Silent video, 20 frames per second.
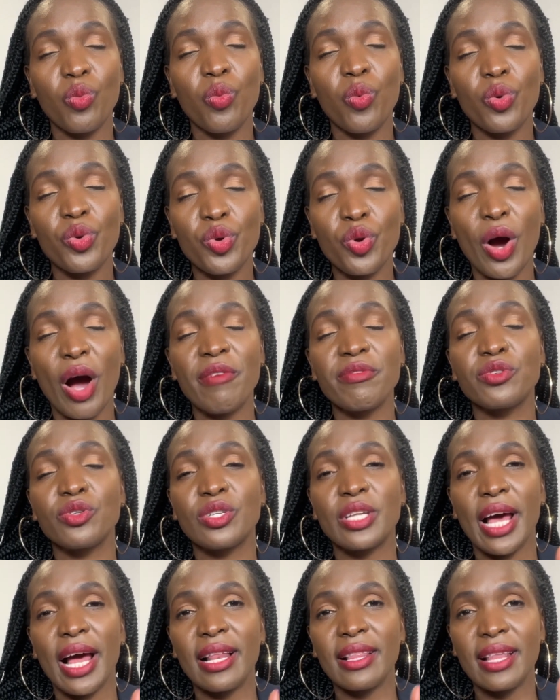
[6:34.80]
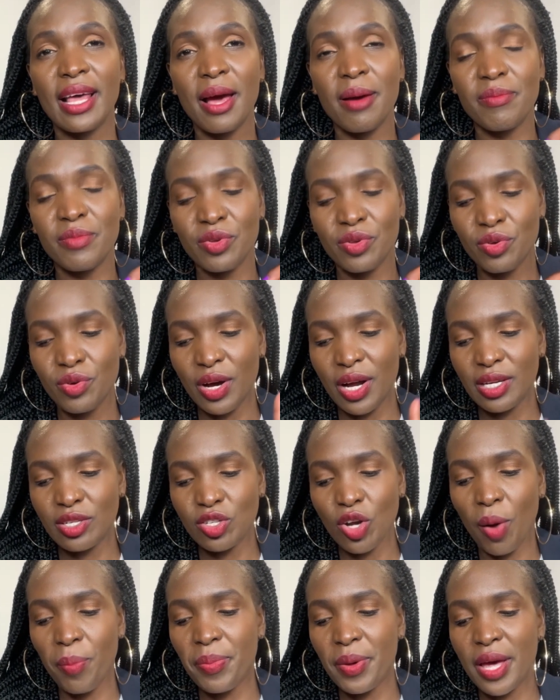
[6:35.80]
you have to tell them your
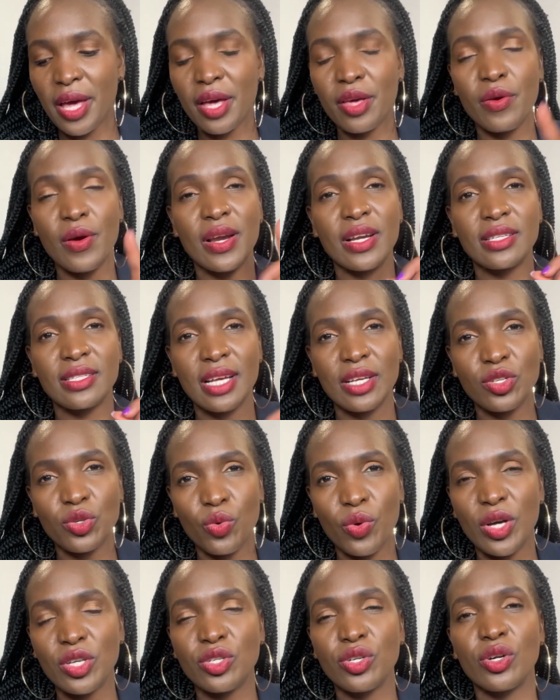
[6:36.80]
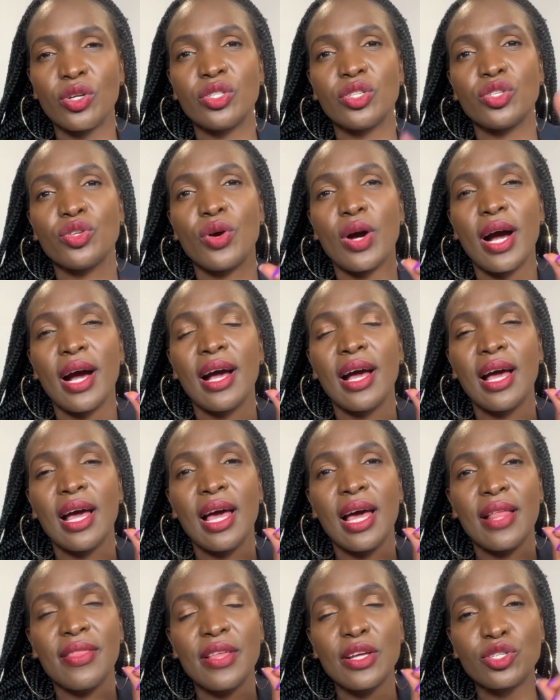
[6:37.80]
topic, your research questions,
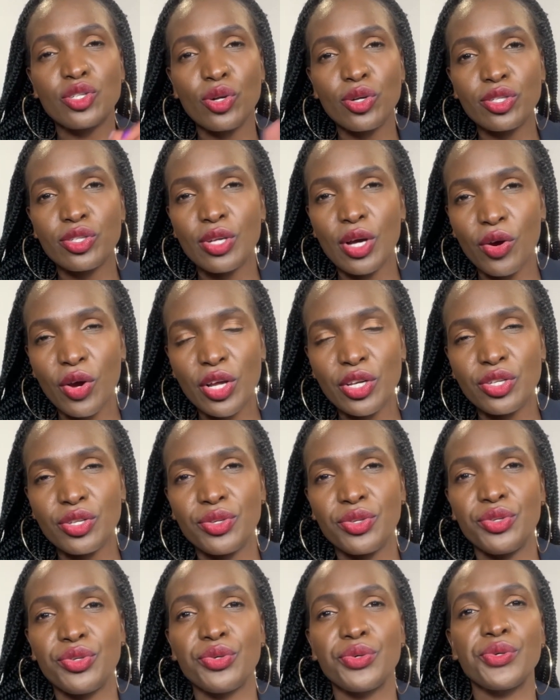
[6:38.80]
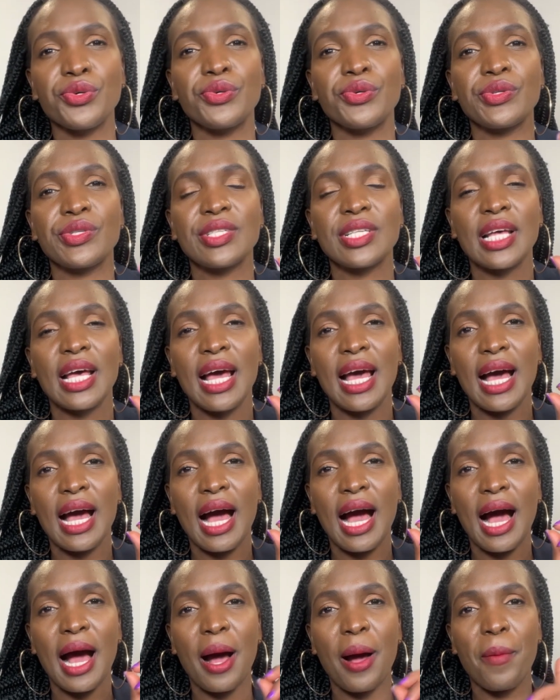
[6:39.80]
the tools you're going to use,
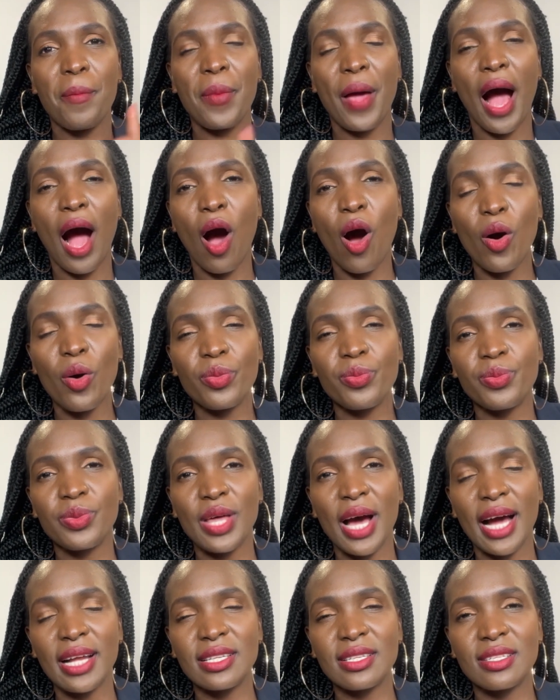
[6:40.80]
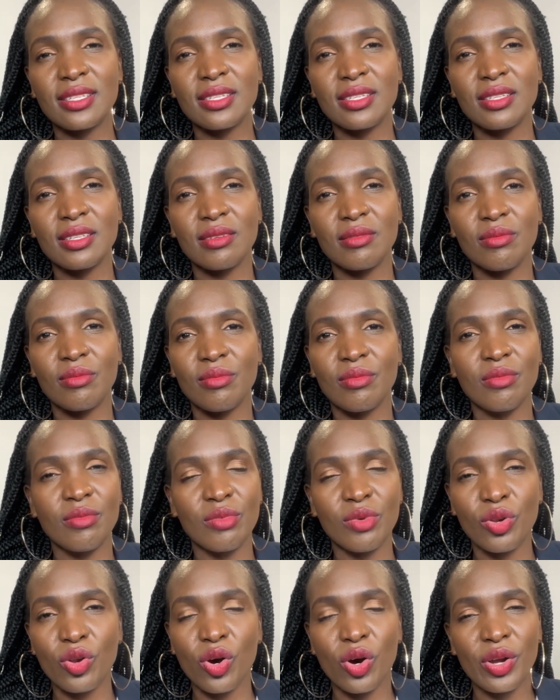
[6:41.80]
how that
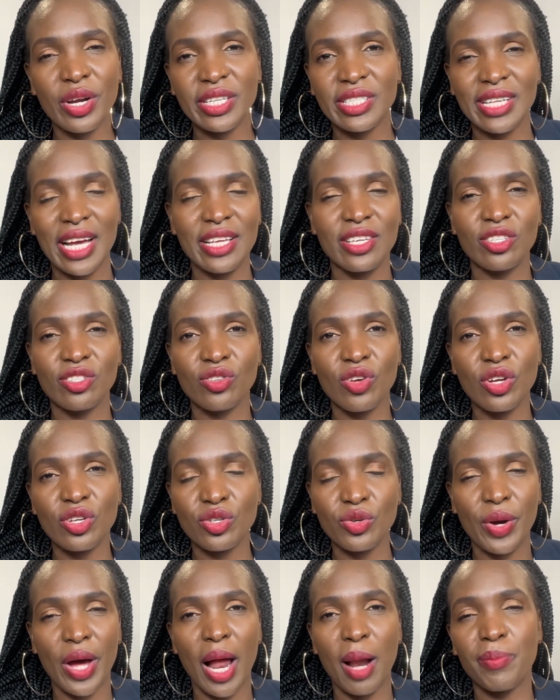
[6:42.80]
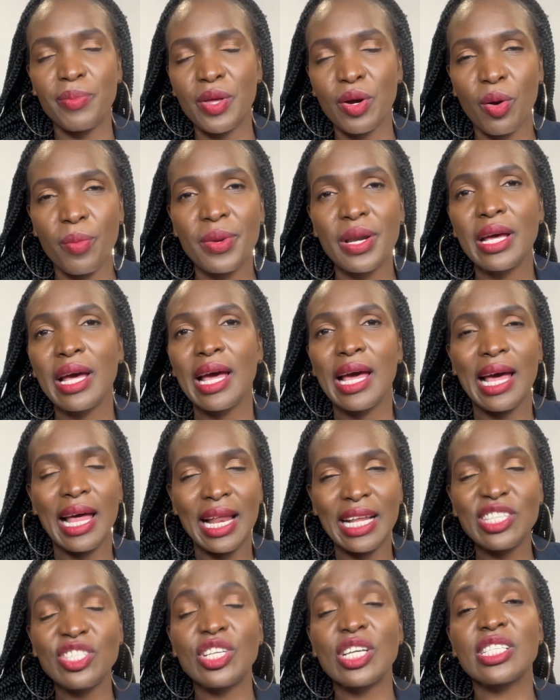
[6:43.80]
research is going to help the community,
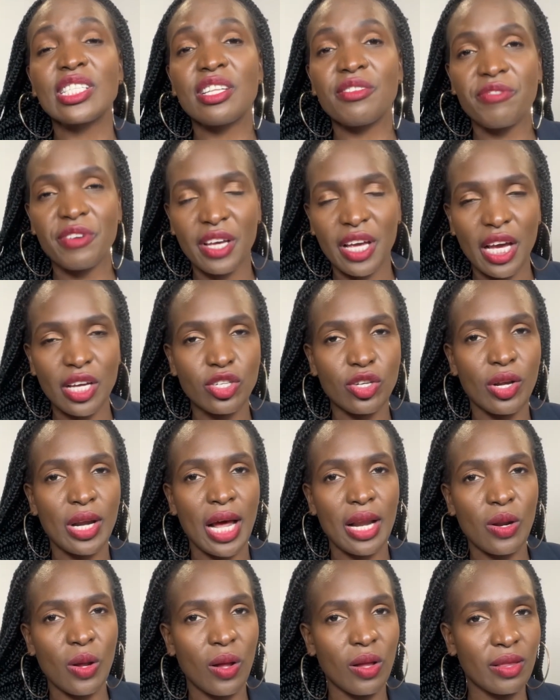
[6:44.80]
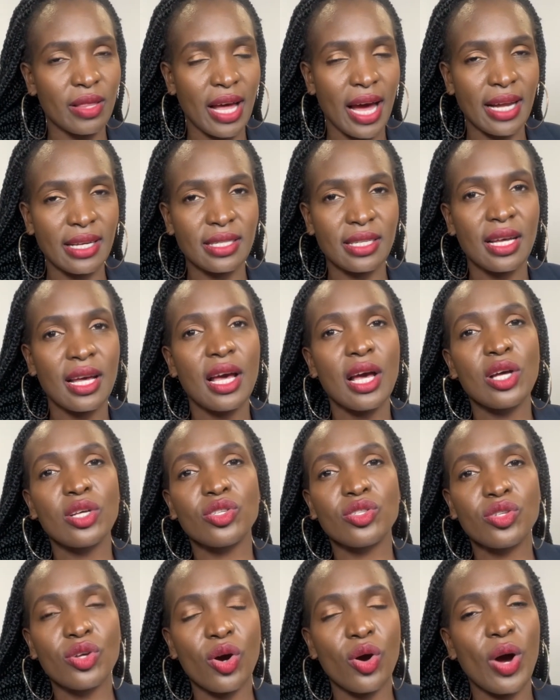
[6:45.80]
justification and all that.
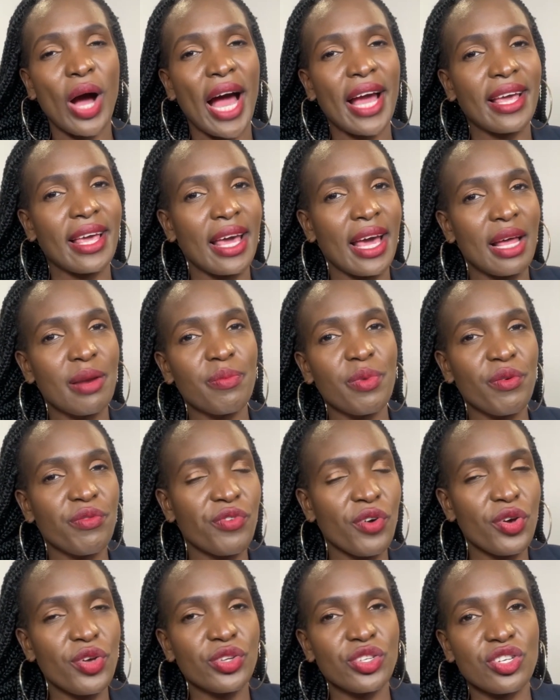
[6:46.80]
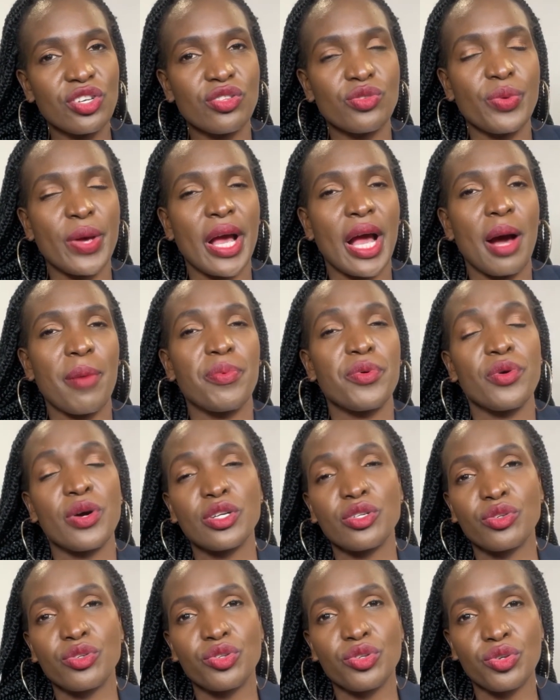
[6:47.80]
So again, before you just wake up, you want
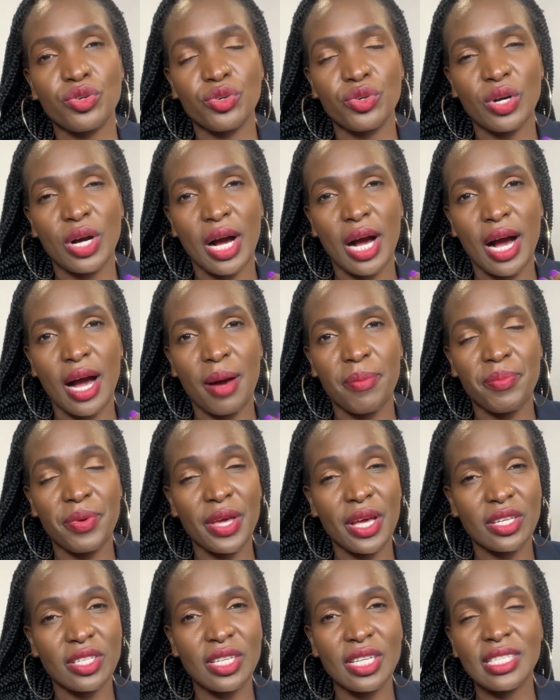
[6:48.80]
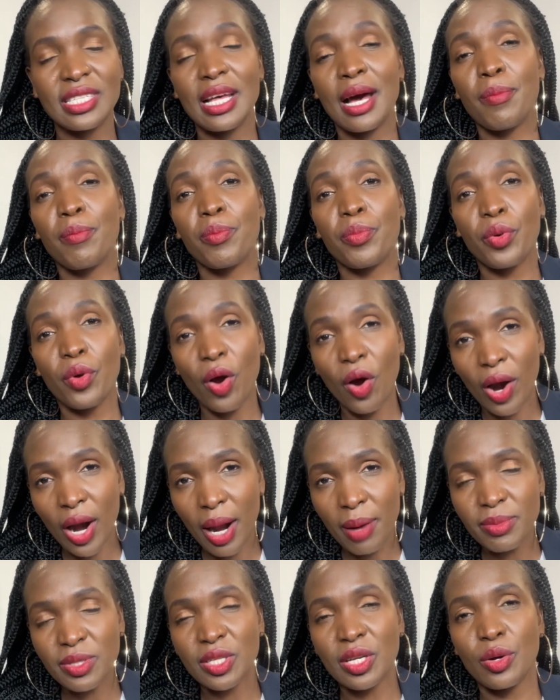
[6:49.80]
to do PhD, some
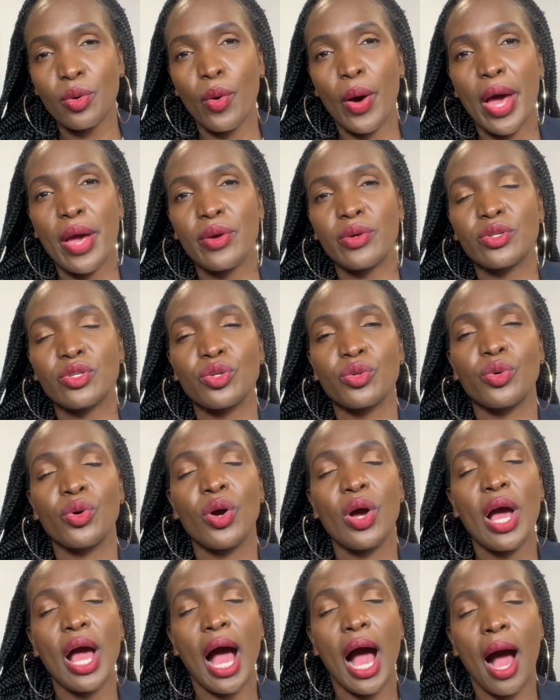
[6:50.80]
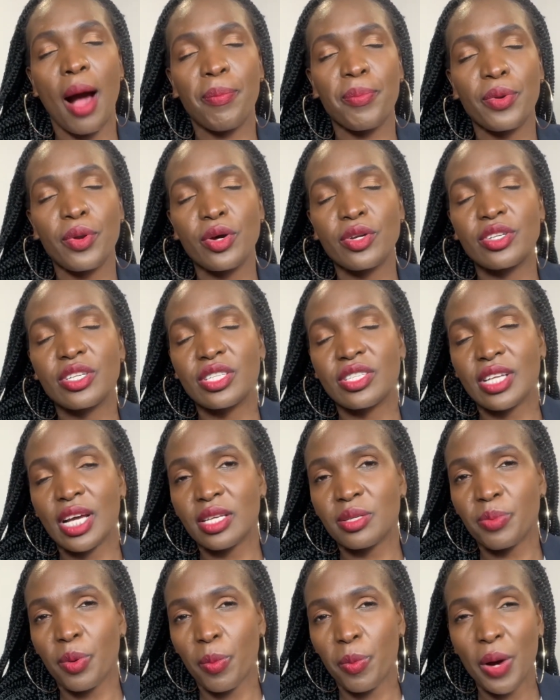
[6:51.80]
programs require you to upload
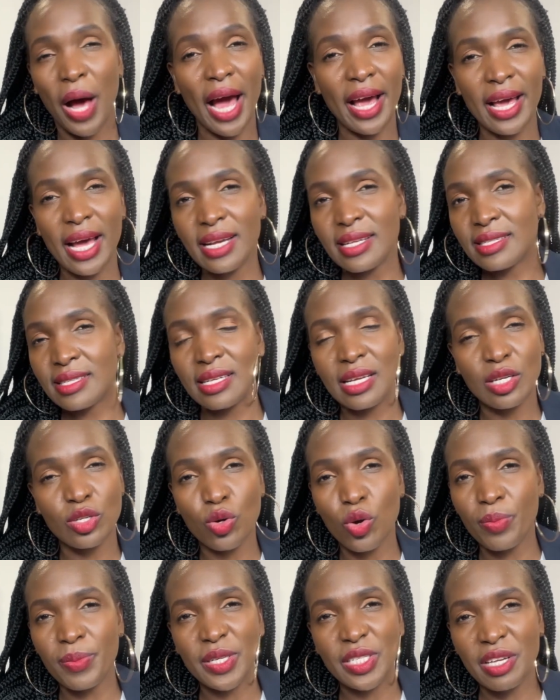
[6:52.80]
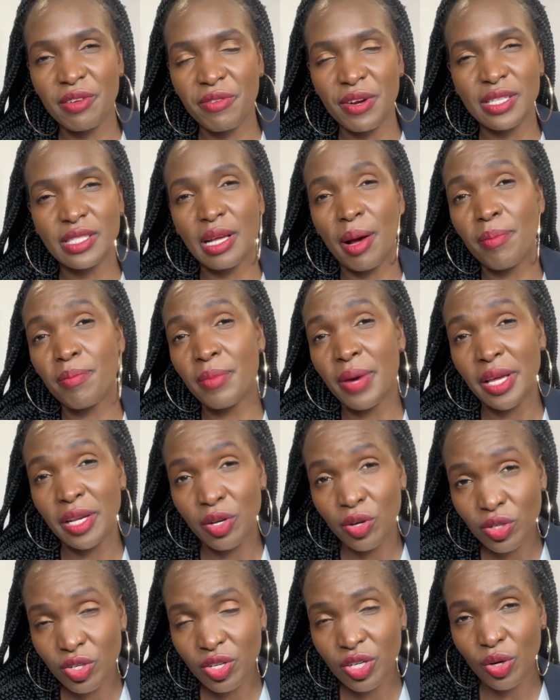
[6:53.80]
research proposal. Again, it could be different, some may
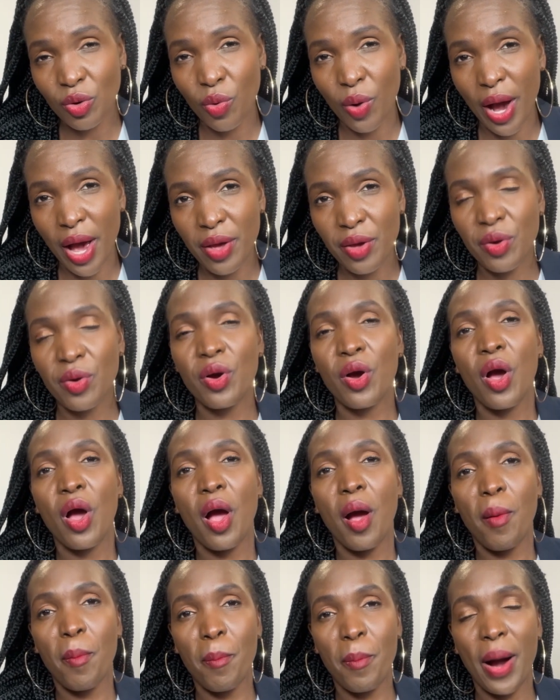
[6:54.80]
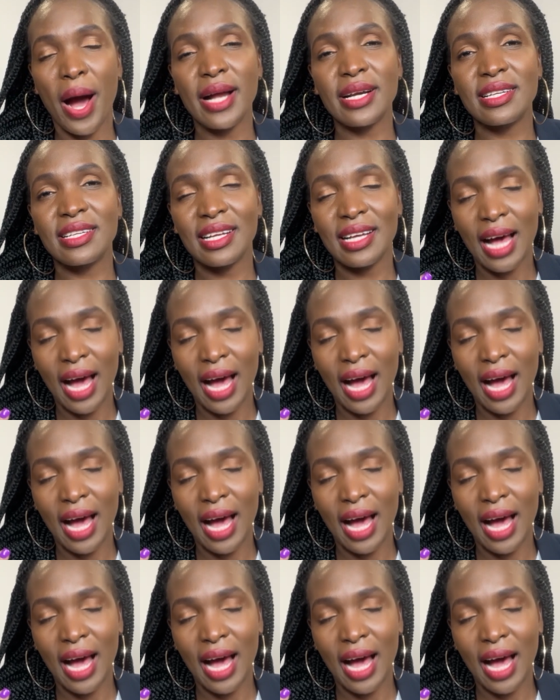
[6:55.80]
not require you, but